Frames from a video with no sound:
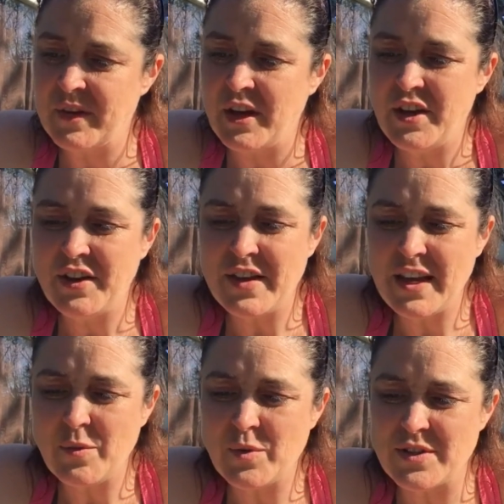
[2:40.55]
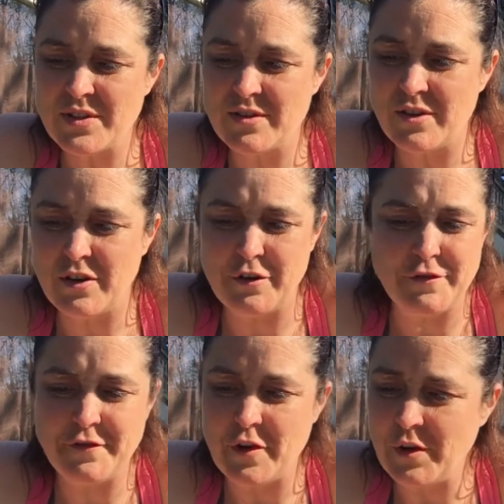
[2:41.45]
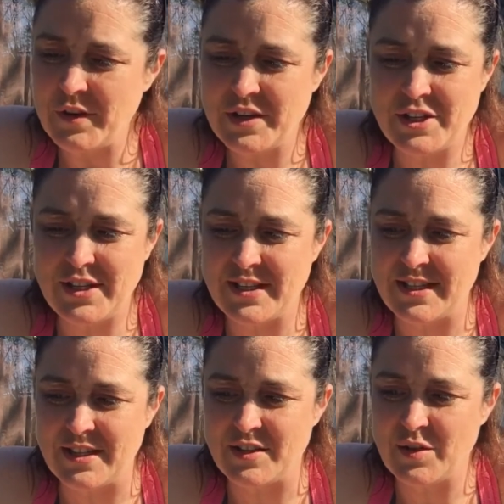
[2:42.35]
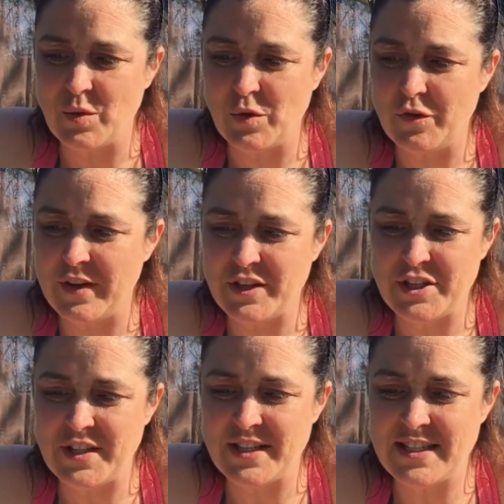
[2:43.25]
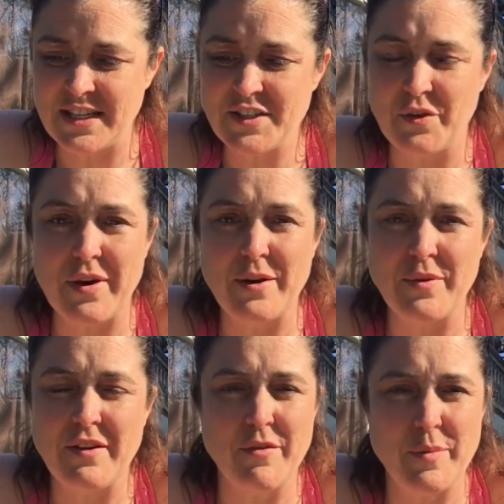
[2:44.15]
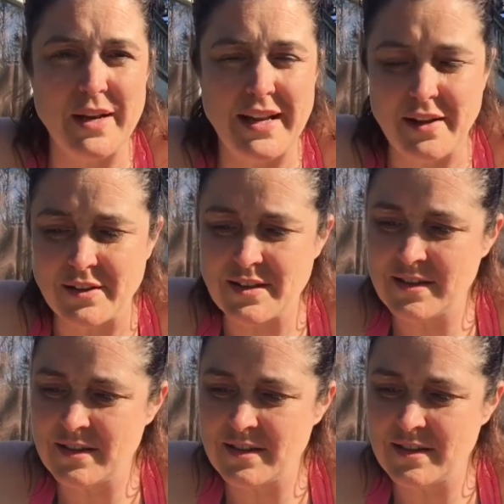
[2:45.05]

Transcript: You'd think it was her fault that she isn't in school, finishing the 6th grade with everybody else.